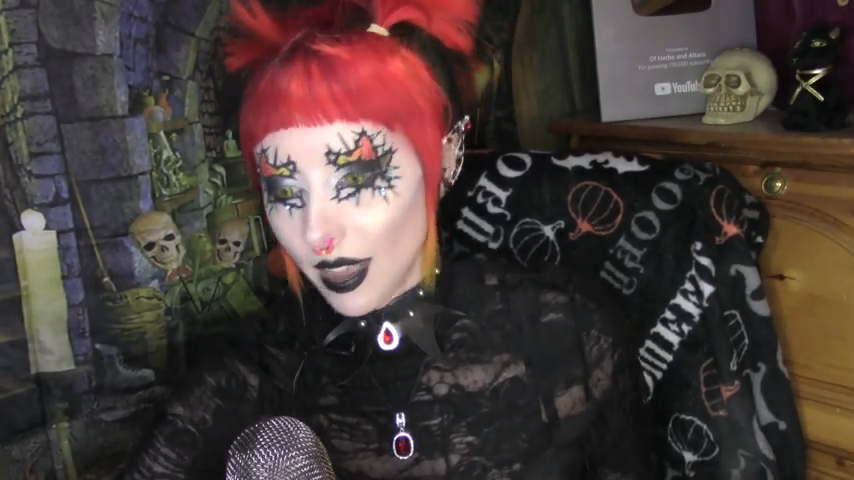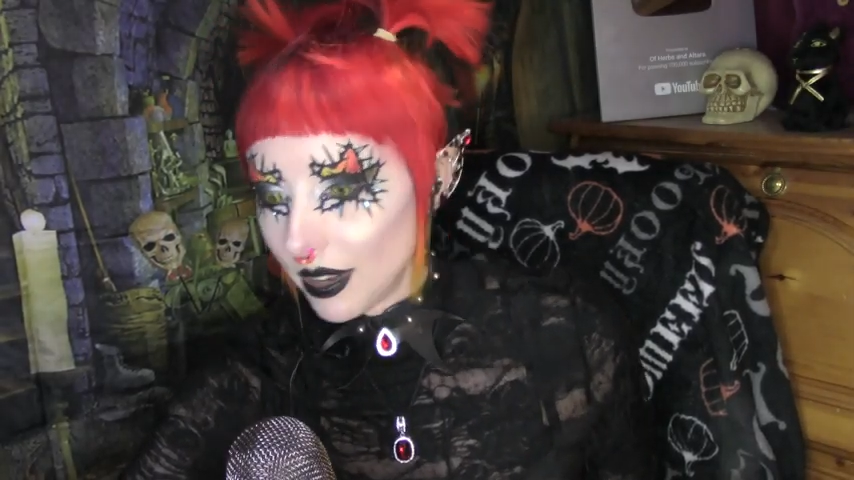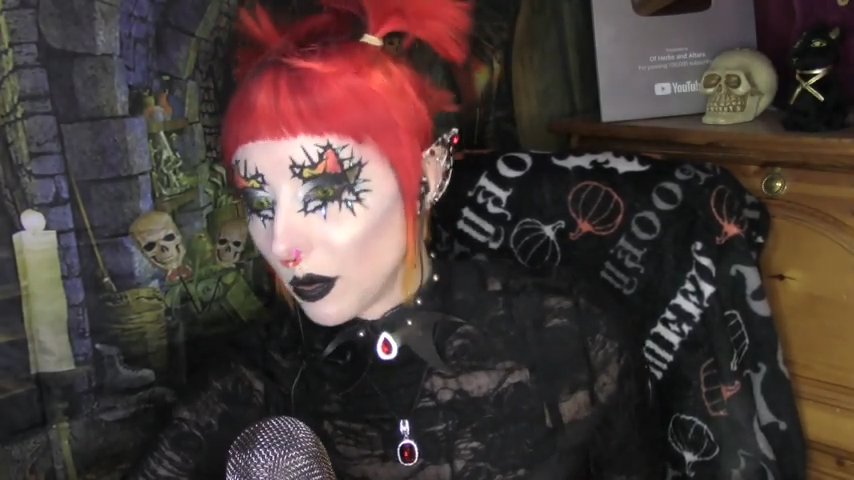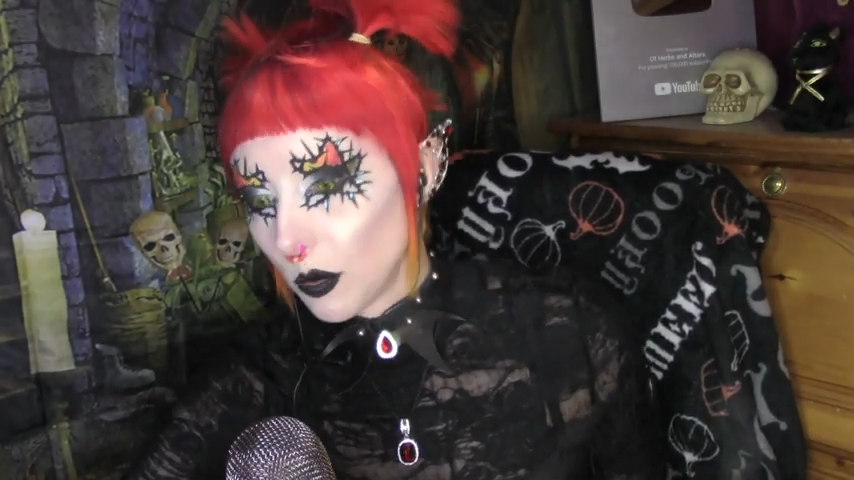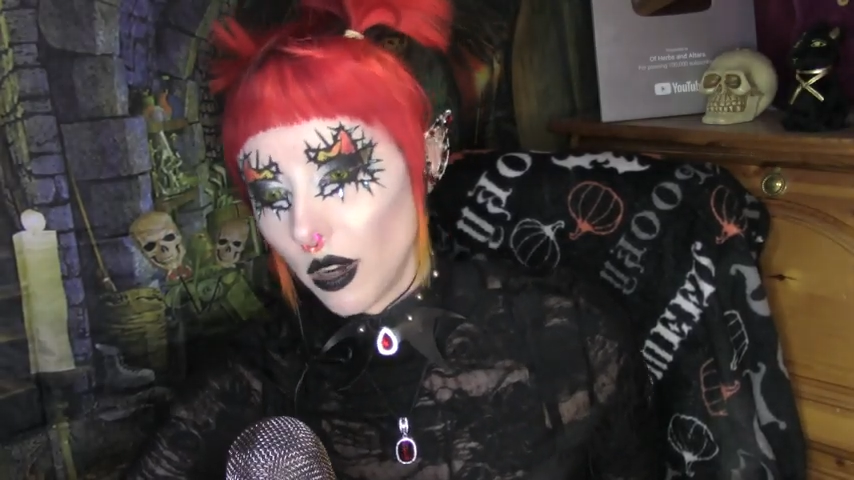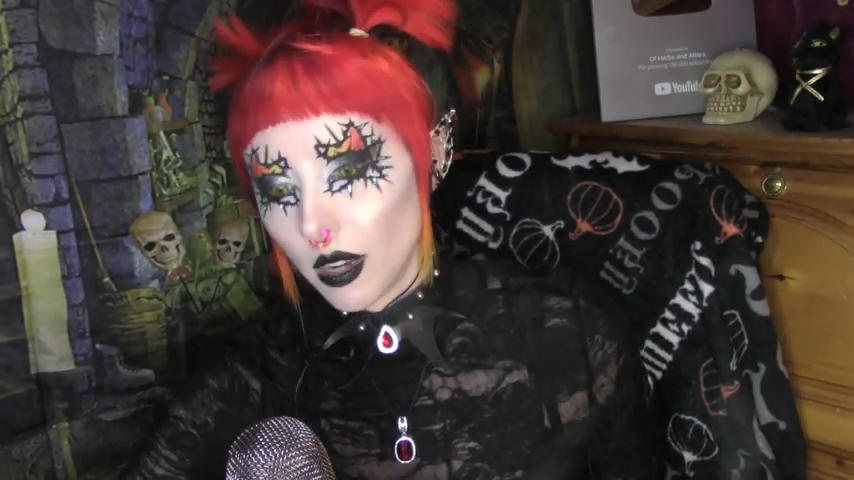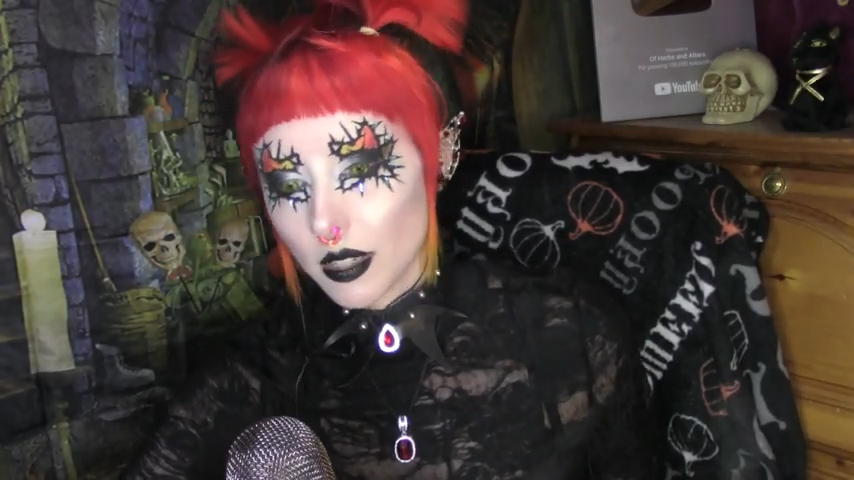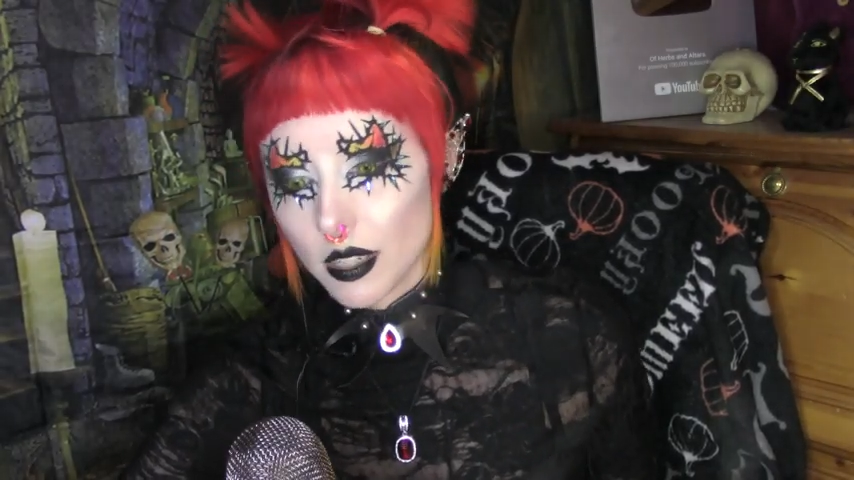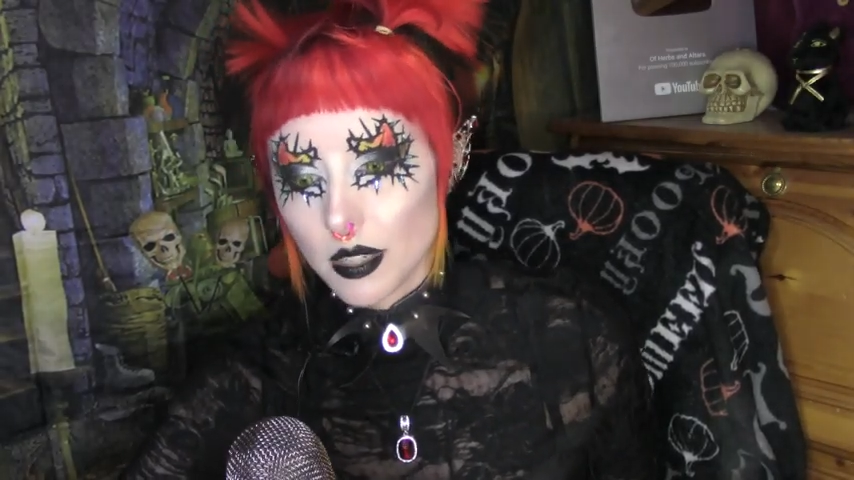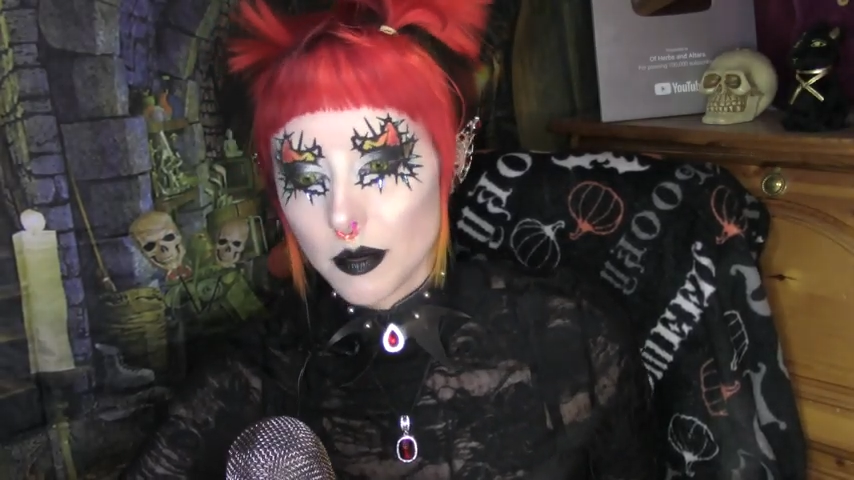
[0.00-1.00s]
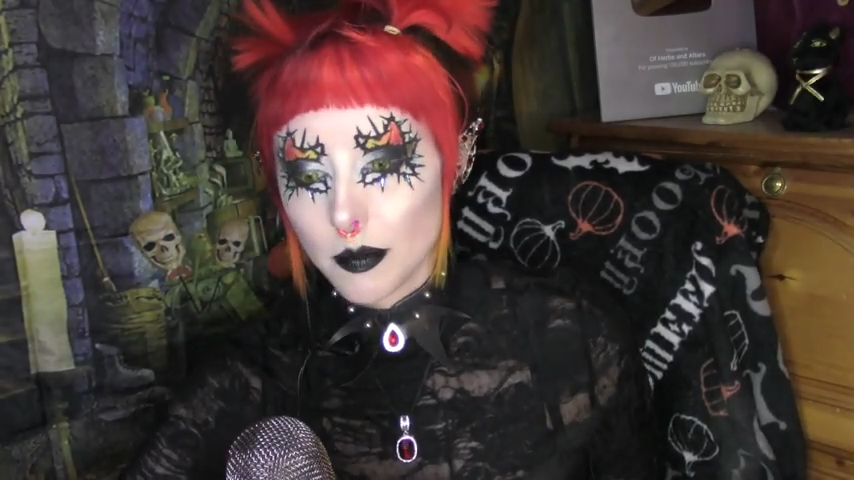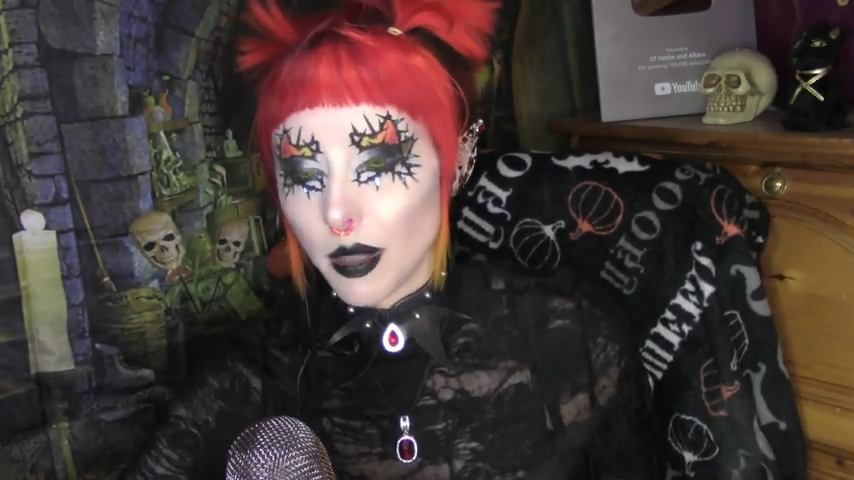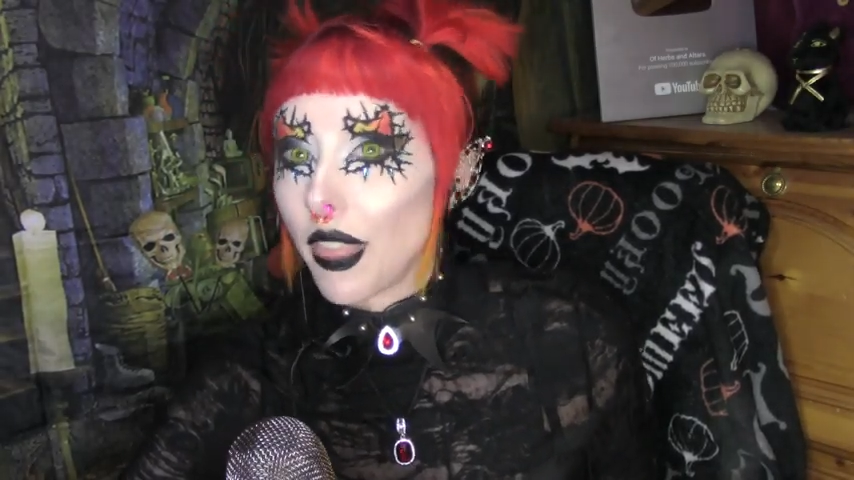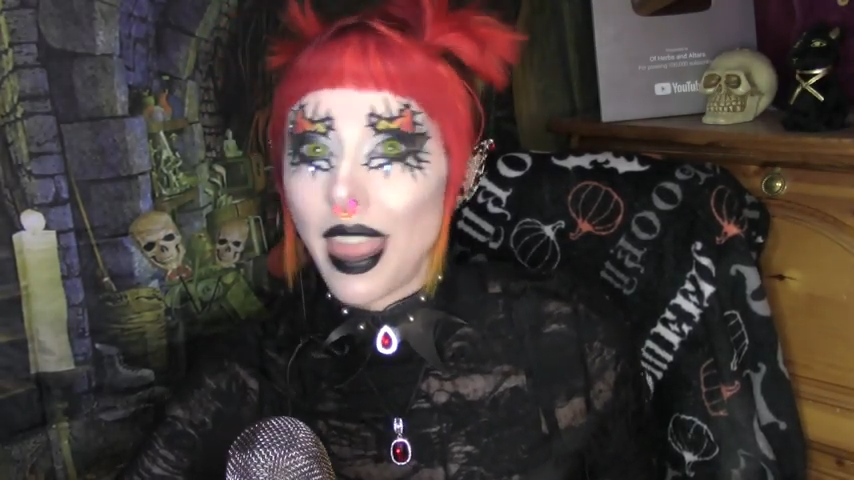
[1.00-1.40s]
And it works, but